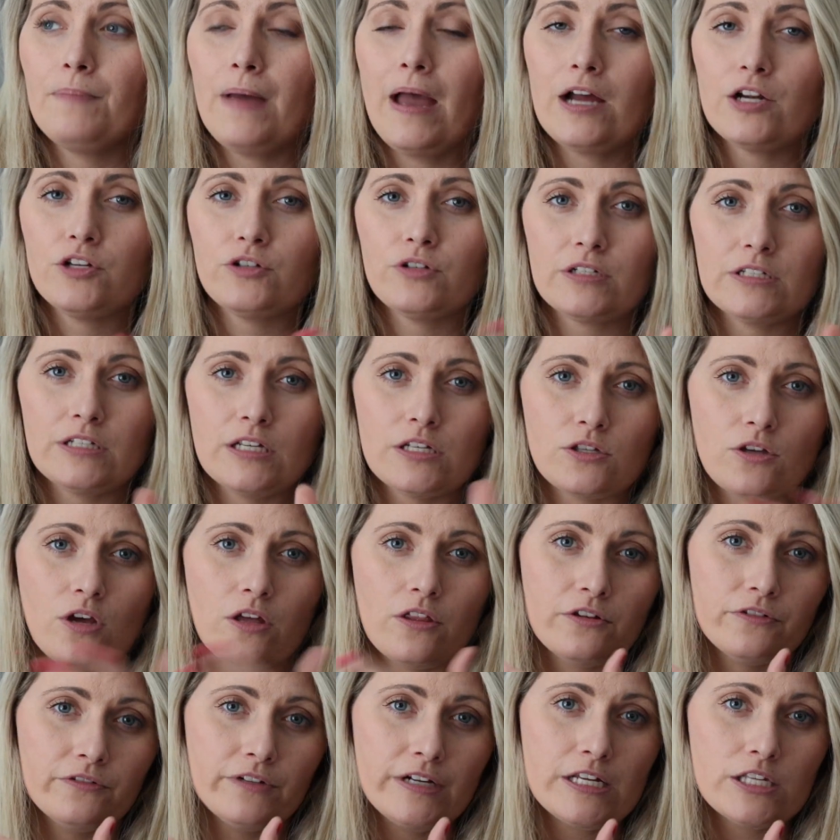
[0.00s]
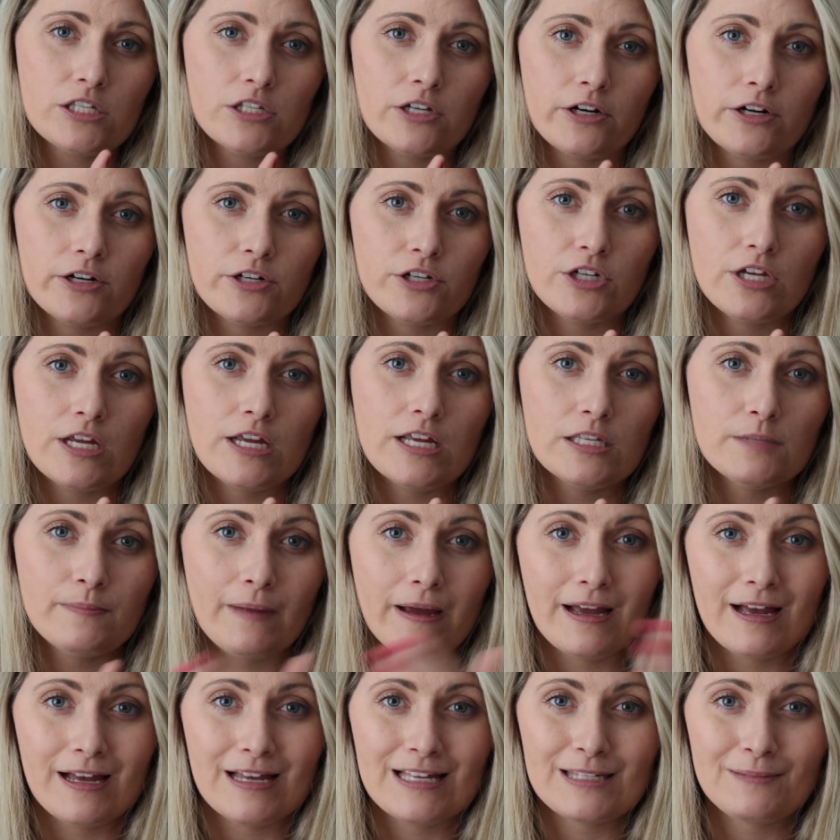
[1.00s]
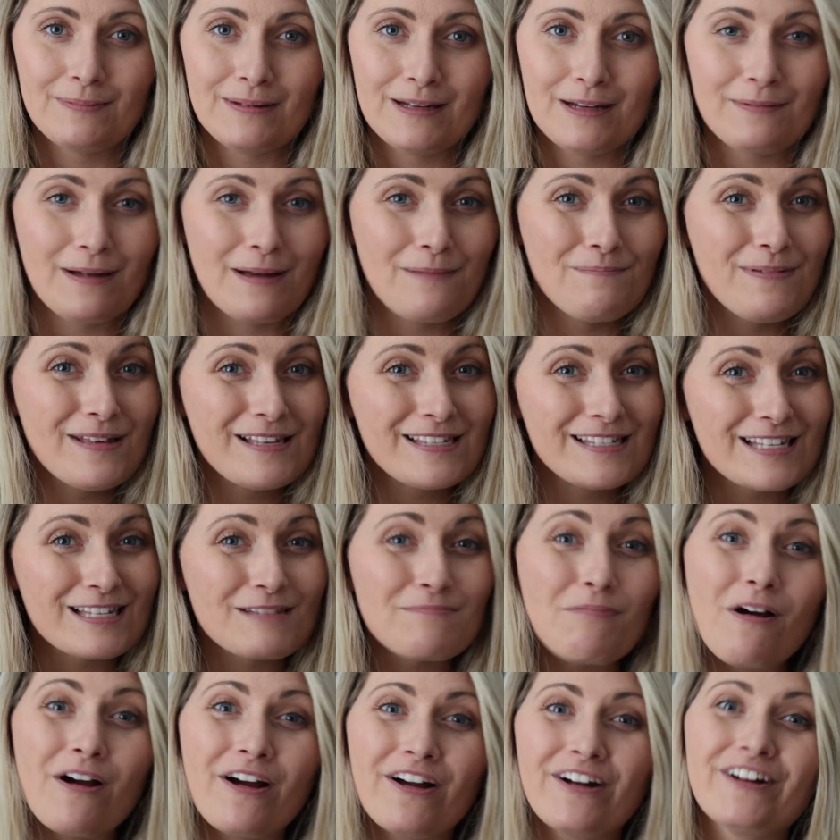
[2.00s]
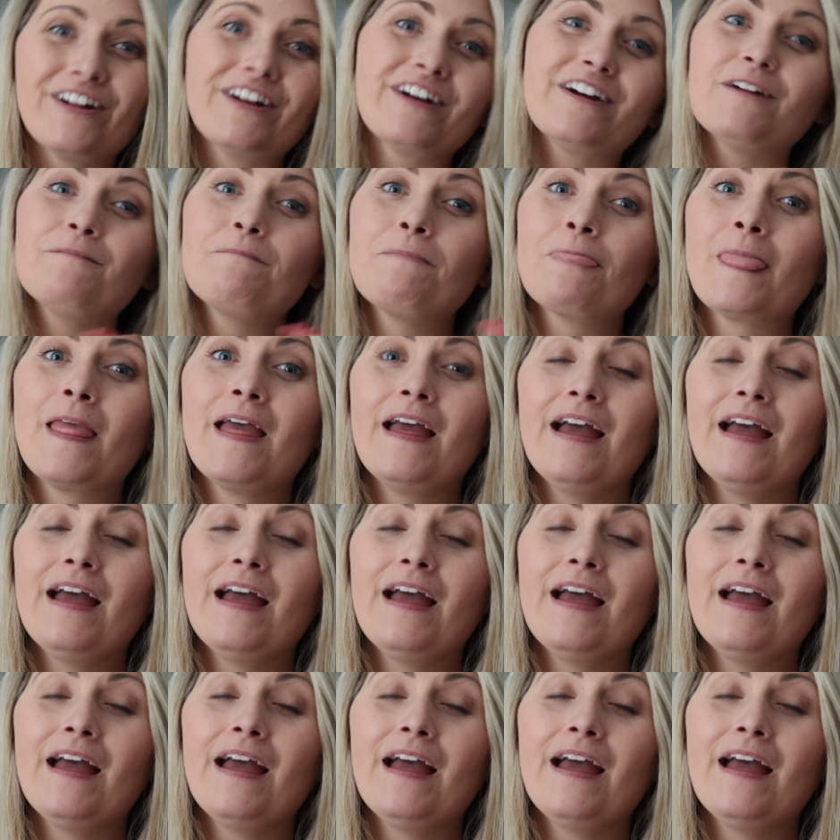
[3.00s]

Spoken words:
Patrick does all the research. He's my husband and my business partner.